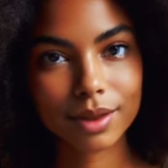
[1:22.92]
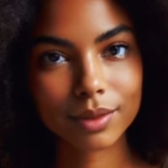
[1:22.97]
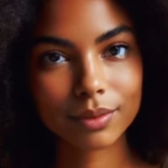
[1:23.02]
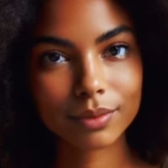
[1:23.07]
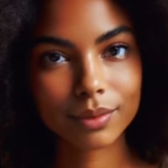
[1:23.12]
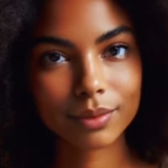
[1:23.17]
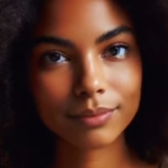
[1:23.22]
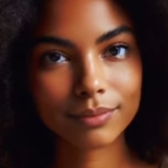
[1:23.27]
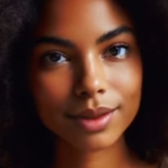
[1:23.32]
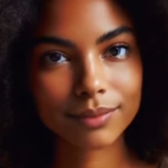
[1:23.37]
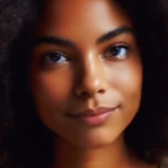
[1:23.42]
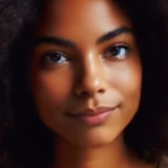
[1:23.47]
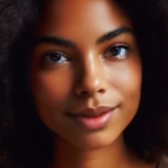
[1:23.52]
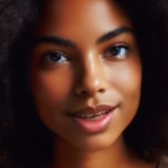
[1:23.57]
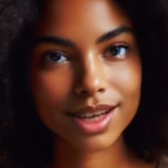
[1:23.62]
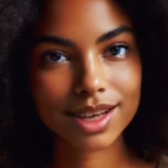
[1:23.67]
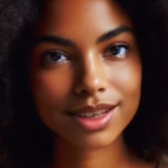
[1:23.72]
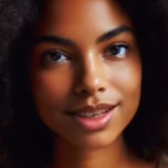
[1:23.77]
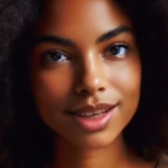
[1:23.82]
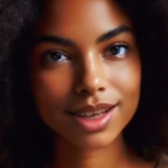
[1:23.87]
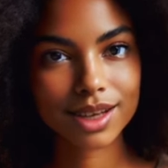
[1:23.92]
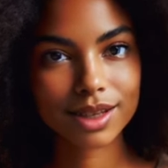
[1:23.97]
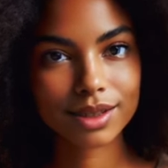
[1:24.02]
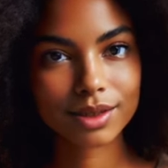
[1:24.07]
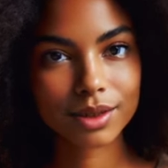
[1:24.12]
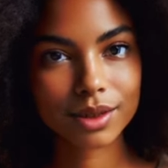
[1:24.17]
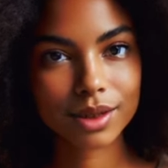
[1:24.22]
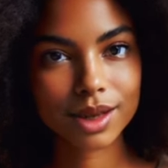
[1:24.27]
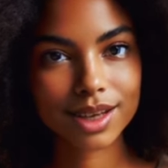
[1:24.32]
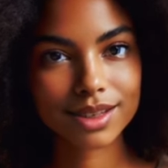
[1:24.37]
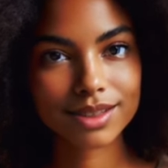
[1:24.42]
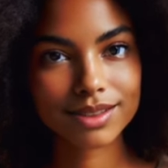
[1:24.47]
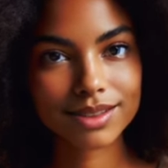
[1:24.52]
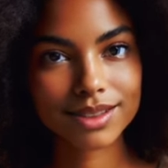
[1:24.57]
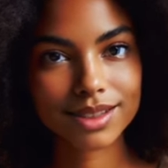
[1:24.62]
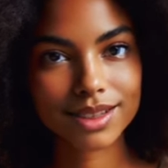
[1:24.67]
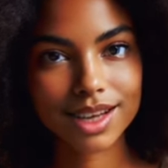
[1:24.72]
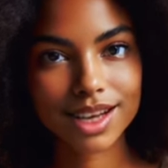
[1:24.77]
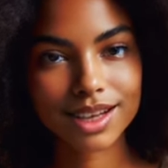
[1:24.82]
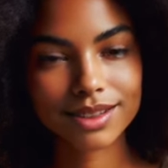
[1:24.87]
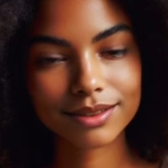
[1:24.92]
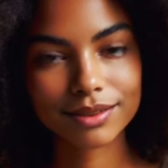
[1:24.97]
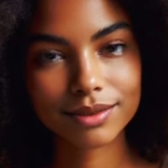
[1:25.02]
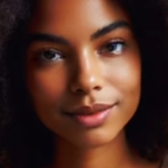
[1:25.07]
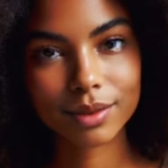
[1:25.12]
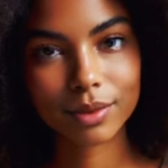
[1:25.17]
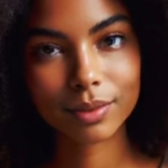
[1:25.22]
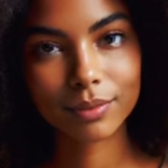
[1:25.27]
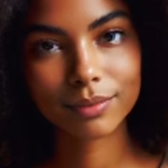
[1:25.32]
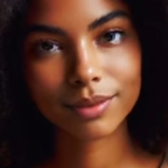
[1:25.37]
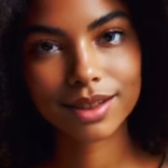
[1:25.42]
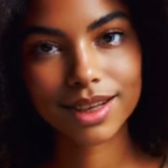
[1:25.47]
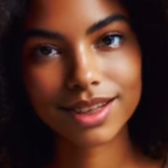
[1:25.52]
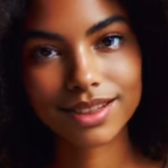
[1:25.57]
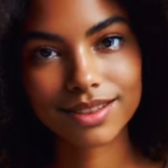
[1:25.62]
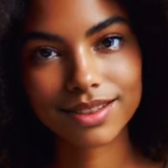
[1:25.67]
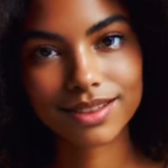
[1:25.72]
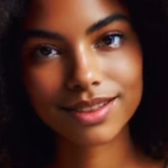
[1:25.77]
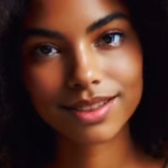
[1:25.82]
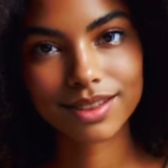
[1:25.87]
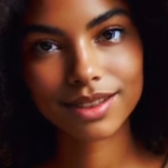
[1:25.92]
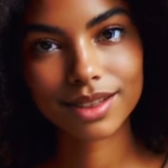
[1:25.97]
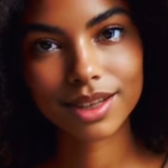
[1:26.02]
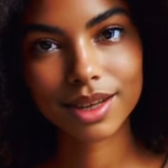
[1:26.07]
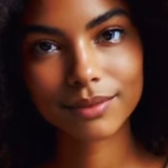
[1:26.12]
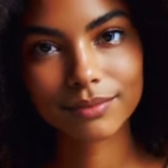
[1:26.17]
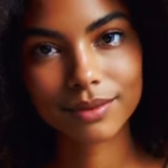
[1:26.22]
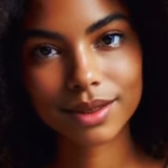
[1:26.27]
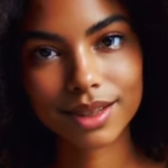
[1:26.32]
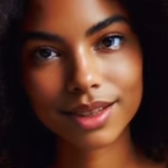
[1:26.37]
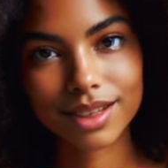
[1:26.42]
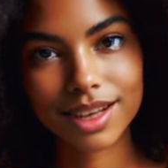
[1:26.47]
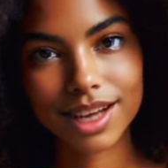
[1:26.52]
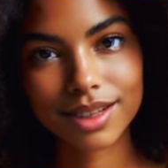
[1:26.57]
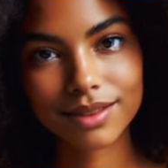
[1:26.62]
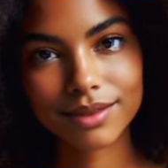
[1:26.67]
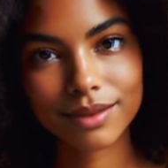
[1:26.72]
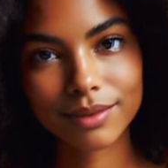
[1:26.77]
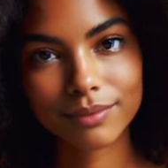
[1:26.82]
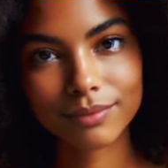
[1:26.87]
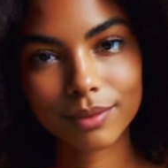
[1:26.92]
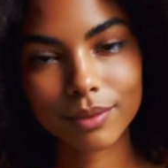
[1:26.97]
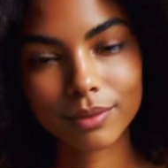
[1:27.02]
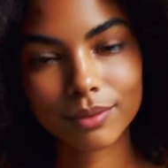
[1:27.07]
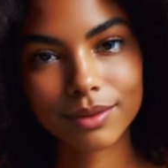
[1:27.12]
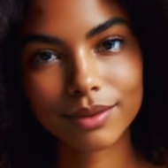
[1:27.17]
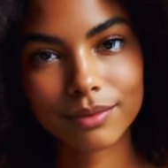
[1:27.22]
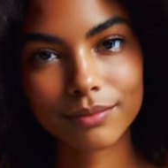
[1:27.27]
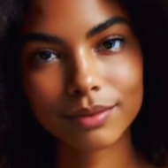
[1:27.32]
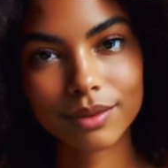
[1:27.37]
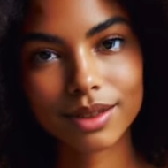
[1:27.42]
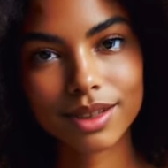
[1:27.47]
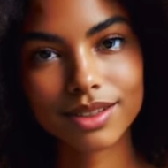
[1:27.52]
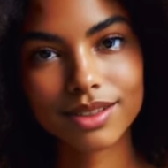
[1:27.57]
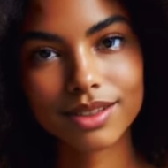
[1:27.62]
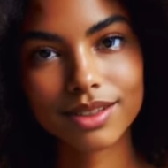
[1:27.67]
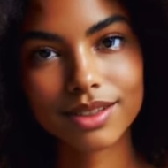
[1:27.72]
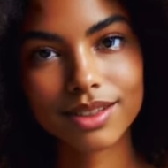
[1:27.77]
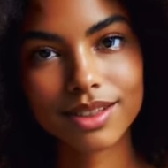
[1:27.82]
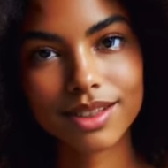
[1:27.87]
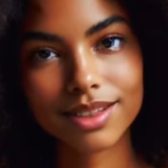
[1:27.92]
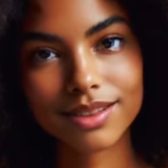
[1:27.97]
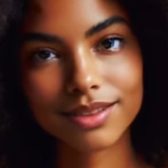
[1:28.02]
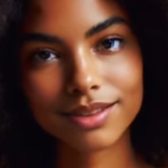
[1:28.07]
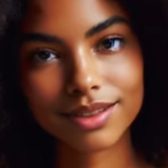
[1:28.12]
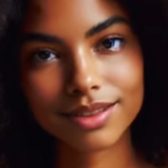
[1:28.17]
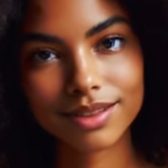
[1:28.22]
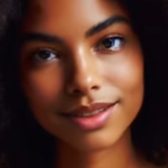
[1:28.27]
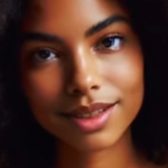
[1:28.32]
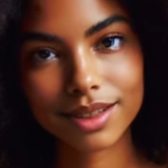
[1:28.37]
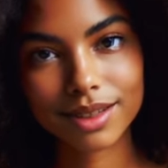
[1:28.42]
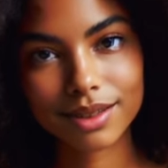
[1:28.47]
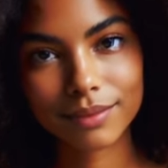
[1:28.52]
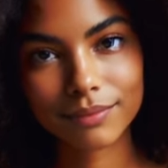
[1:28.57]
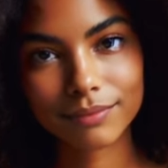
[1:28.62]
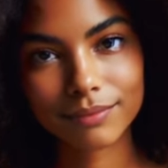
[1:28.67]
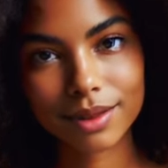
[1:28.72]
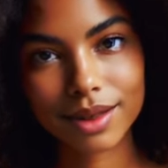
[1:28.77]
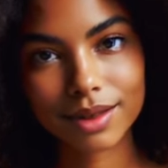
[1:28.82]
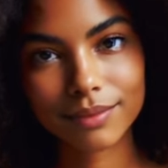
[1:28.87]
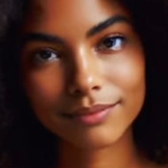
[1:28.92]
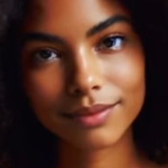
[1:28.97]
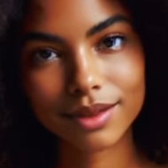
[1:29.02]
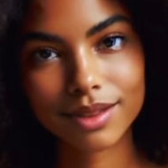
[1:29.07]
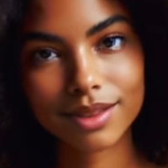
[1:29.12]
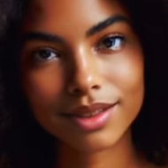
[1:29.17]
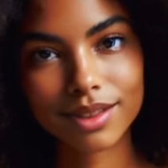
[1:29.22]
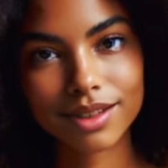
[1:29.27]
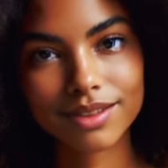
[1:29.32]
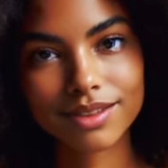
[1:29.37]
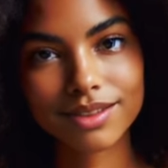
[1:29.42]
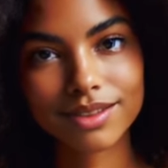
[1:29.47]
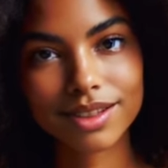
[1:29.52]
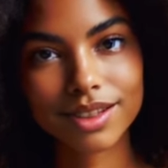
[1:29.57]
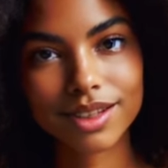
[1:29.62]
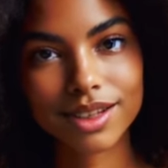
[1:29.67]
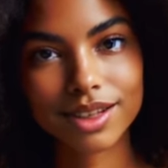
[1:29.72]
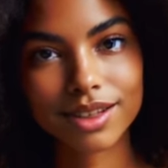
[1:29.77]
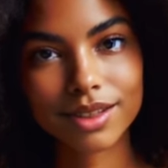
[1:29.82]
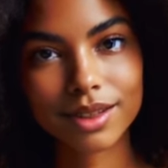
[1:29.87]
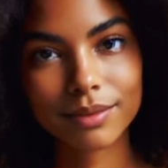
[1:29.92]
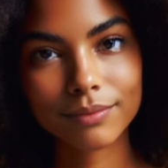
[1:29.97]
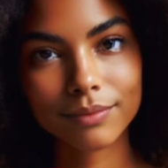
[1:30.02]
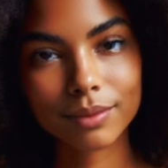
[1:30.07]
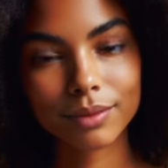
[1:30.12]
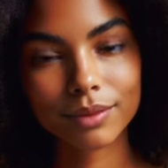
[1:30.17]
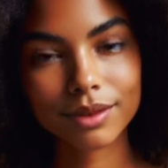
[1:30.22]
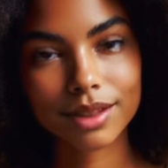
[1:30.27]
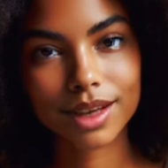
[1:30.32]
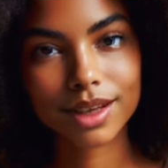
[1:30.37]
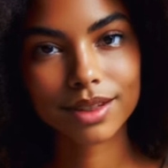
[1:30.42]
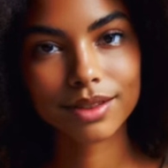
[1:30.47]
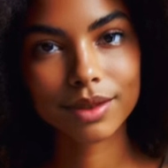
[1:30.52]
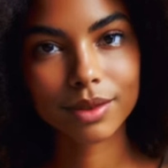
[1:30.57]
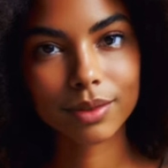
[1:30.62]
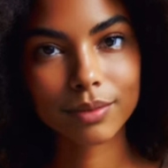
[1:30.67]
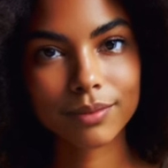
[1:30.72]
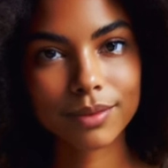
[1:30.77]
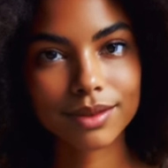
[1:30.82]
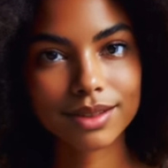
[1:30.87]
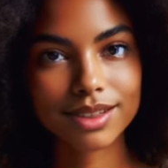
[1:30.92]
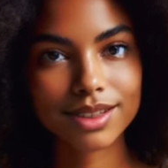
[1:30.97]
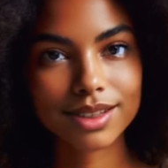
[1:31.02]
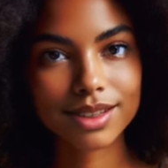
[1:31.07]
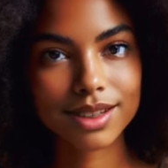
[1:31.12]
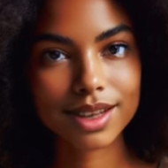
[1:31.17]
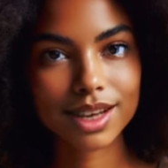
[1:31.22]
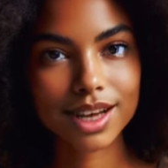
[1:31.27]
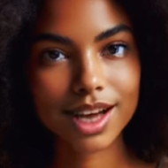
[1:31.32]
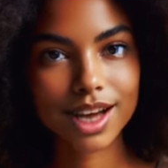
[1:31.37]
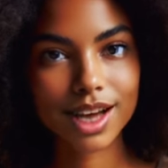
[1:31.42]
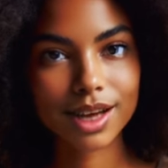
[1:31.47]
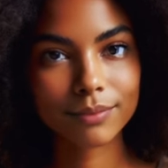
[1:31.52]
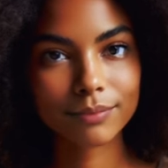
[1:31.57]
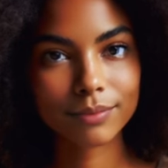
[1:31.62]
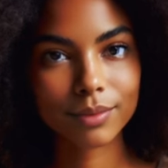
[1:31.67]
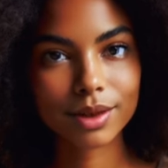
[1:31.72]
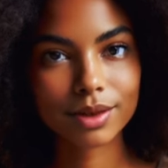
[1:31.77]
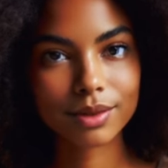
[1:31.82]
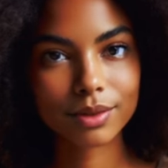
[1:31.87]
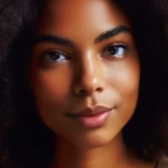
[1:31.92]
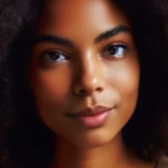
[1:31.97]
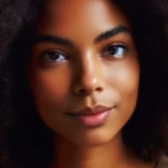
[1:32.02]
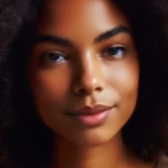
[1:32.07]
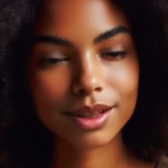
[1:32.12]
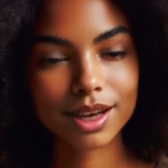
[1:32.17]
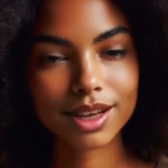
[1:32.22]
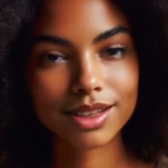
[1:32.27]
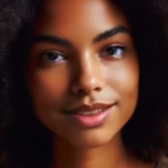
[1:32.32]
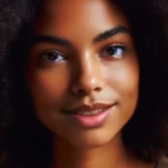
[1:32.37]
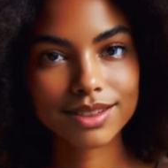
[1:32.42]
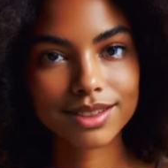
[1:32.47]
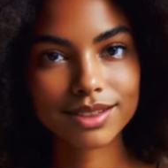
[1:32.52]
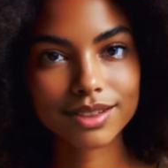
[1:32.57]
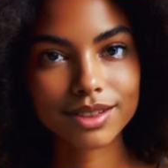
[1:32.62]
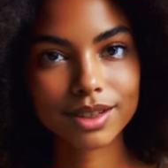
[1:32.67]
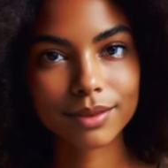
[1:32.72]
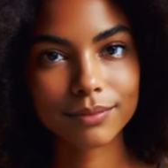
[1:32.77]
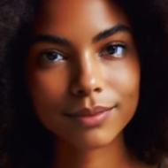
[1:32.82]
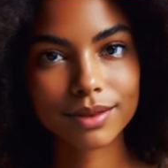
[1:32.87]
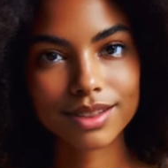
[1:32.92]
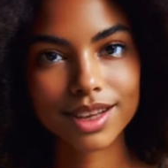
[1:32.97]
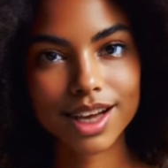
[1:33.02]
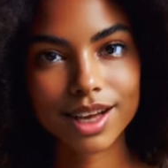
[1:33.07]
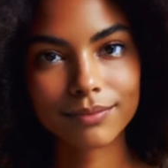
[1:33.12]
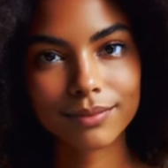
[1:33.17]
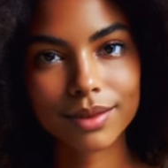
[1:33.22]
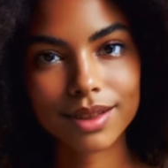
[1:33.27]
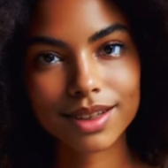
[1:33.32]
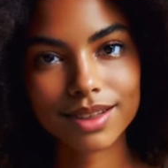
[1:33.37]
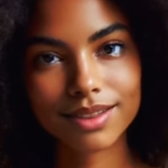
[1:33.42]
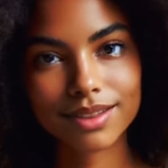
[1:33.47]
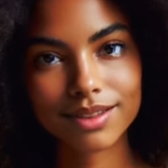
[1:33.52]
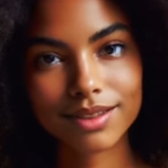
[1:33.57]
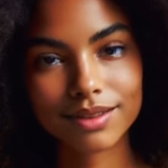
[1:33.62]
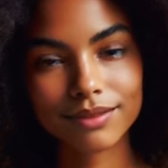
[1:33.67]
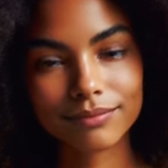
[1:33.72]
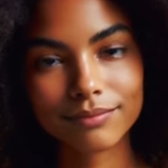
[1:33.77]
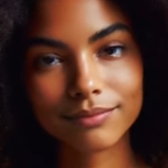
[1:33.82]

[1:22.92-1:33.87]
Remember, jealousy has no place in a loving and supportive relationship. Be vigilant, communicate openly, and prioritize each other's happiness.